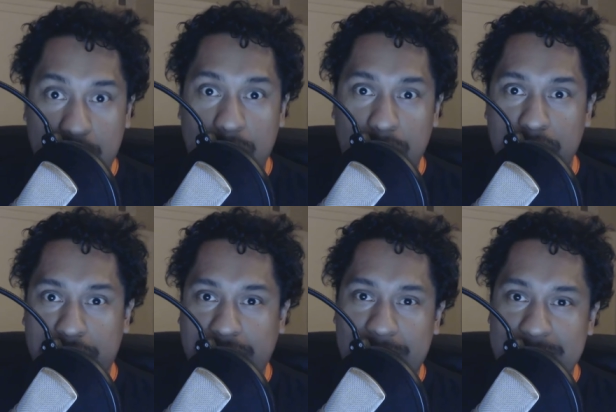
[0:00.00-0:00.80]
oh,
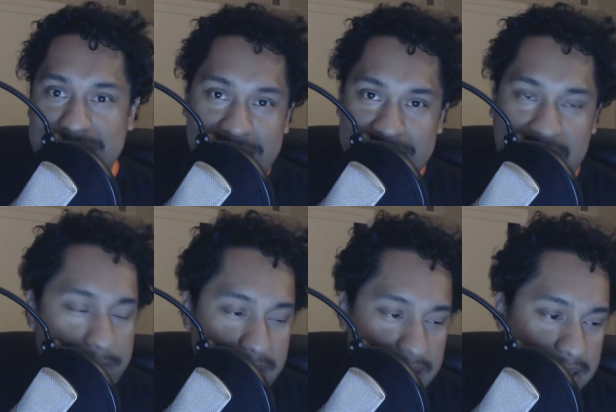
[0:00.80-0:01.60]
look at the Messiah
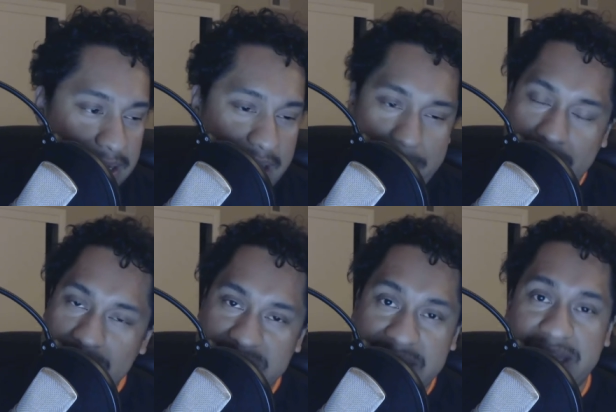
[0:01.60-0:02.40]
came. No, no, no, no. I'm
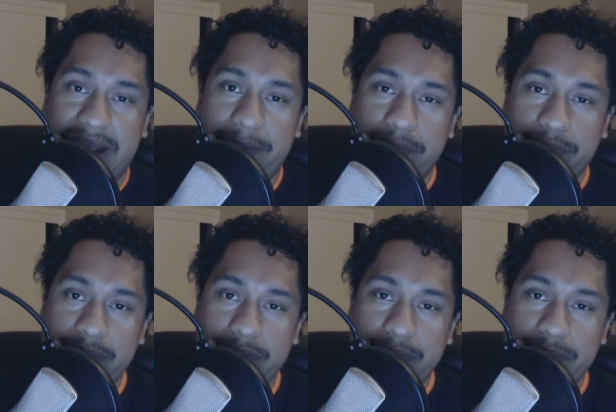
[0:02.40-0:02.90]
not gonna say that.